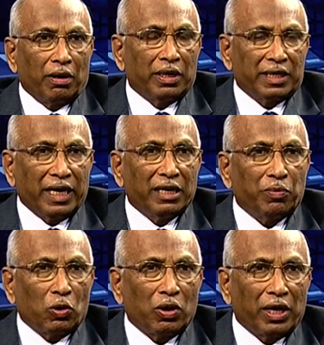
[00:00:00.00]
training
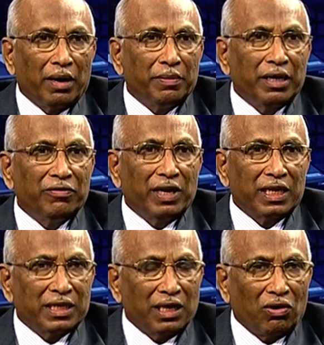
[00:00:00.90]
program in
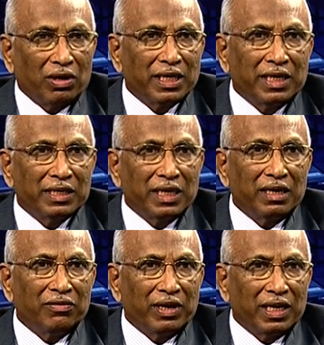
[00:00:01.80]
VLSI logic
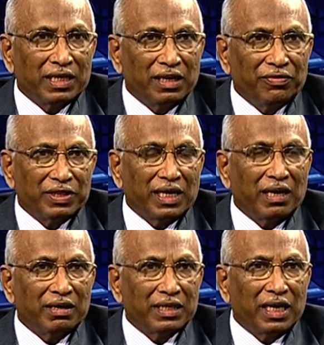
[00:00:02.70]
design, VLSI physical
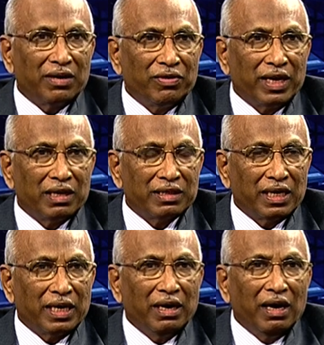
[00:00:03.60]
design,
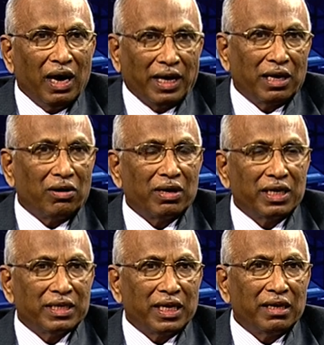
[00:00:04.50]
VLSI analog
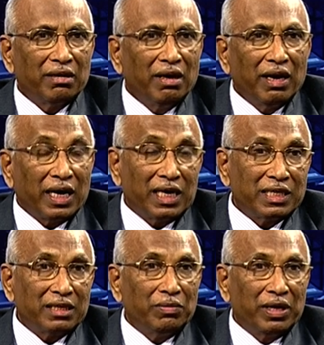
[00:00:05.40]
design,
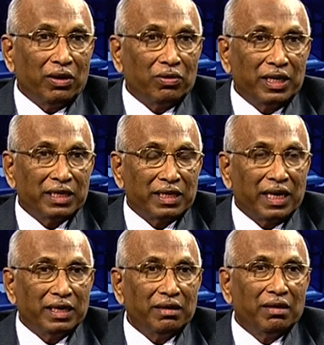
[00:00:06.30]
custom layout
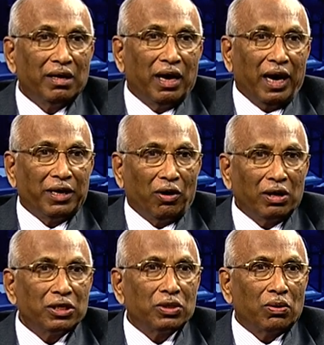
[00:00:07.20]
design and
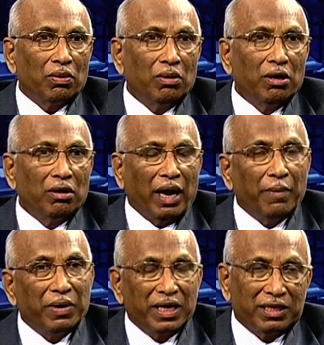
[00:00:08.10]
also
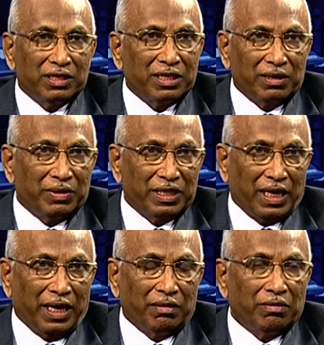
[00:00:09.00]
embedded system design.